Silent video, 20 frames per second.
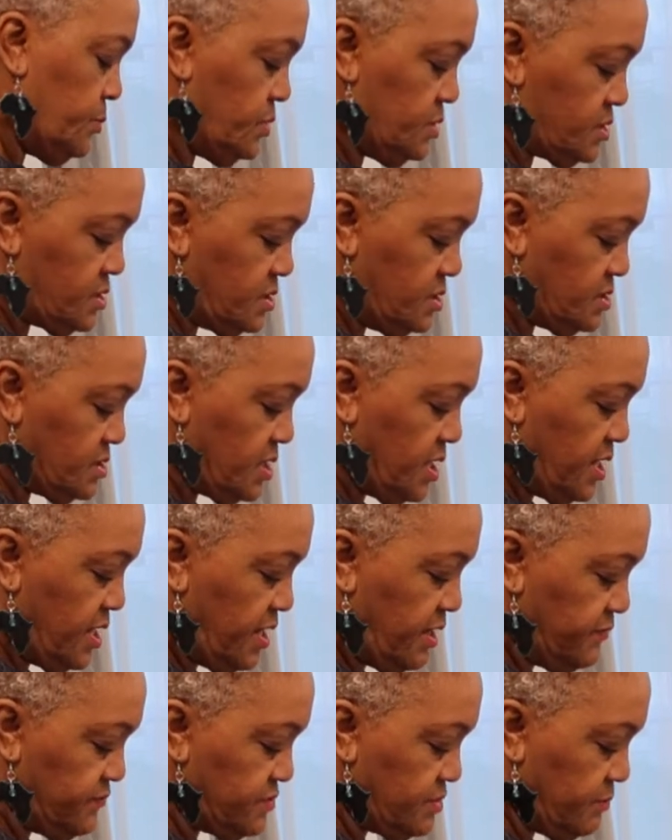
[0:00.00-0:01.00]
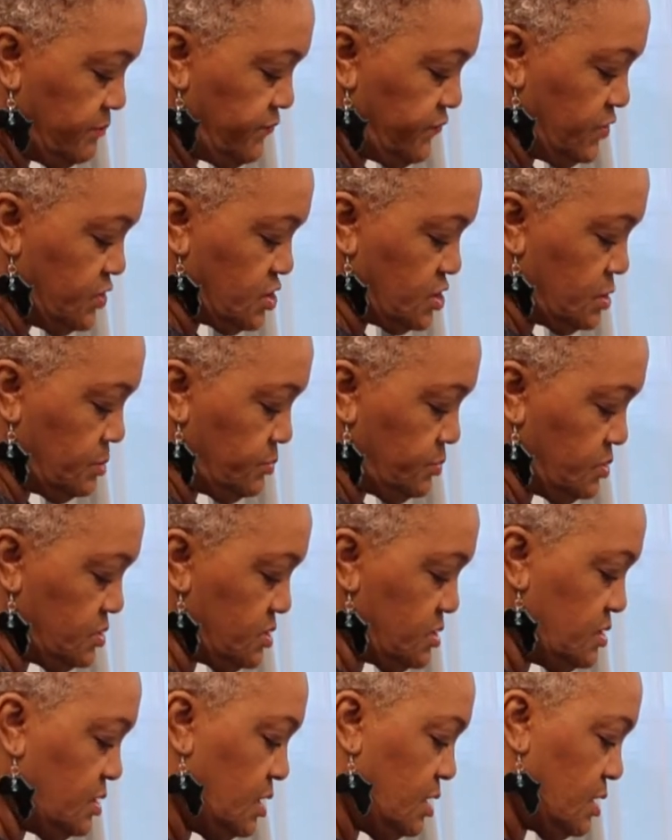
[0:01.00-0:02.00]
but since I have some vegetable
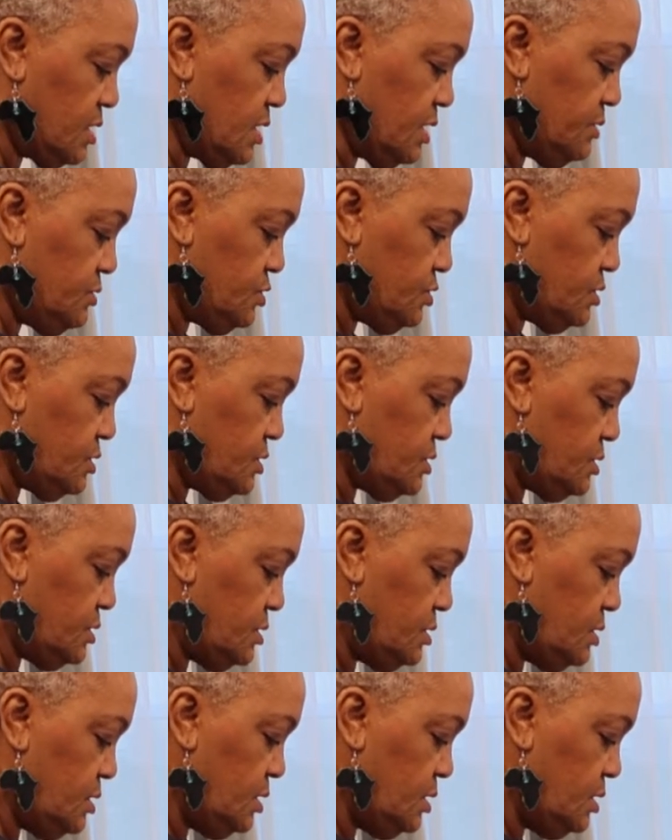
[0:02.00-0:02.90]
stock, I just